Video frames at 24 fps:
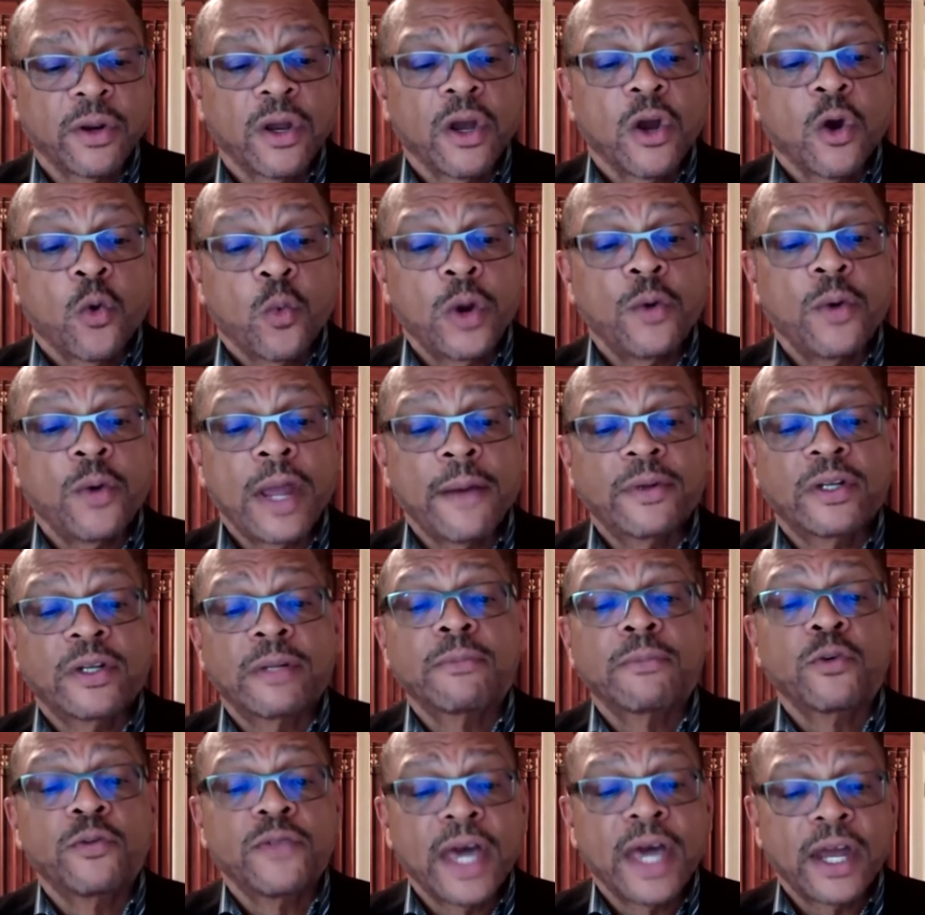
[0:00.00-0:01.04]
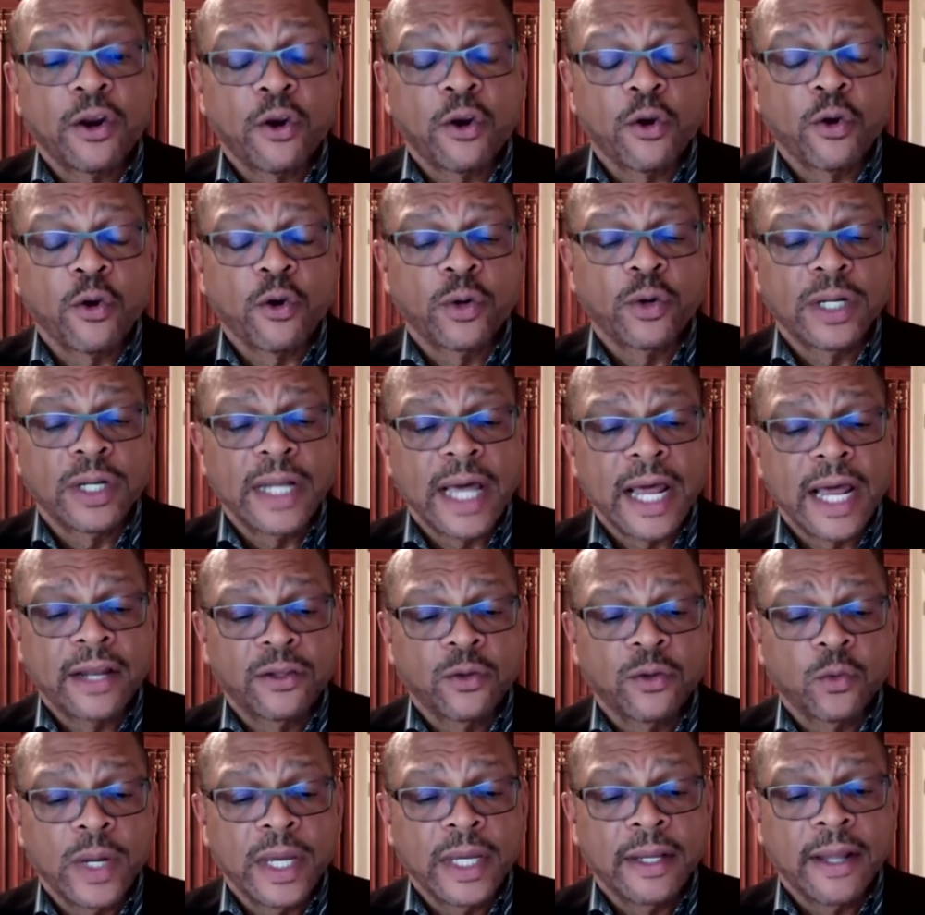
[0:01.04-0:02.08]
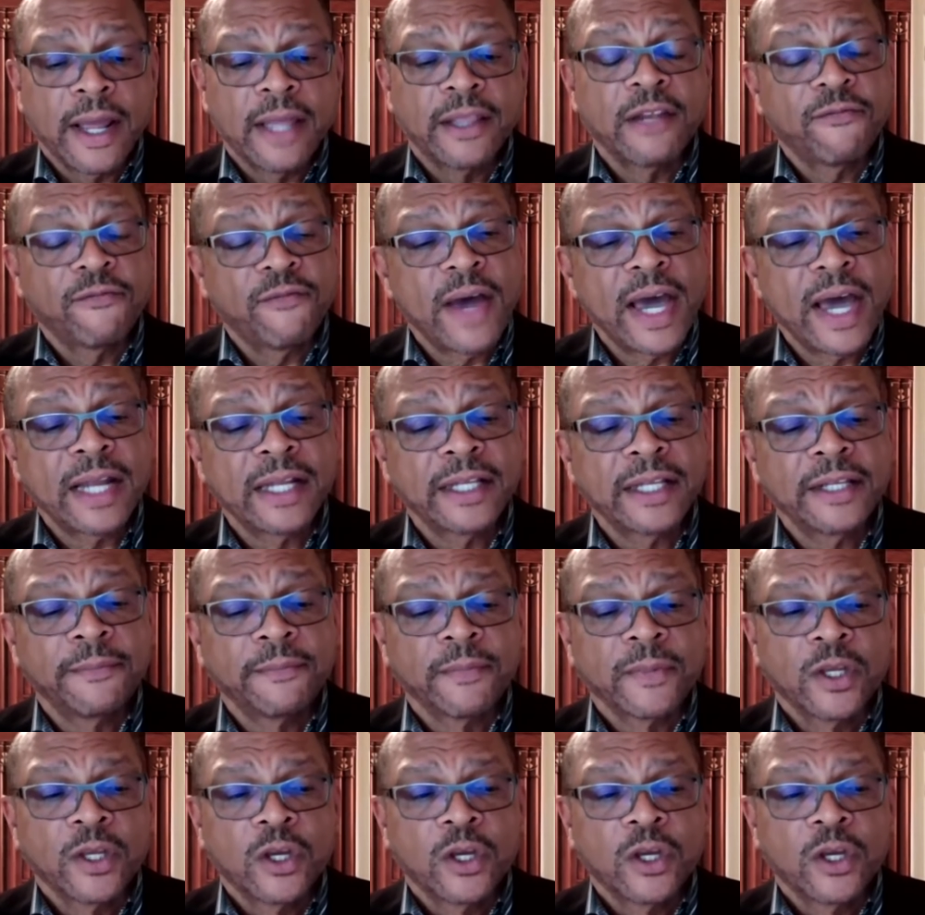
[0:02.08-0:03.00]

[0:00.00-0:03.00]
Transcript: we were able to move that hurdle out of the way. And then finally,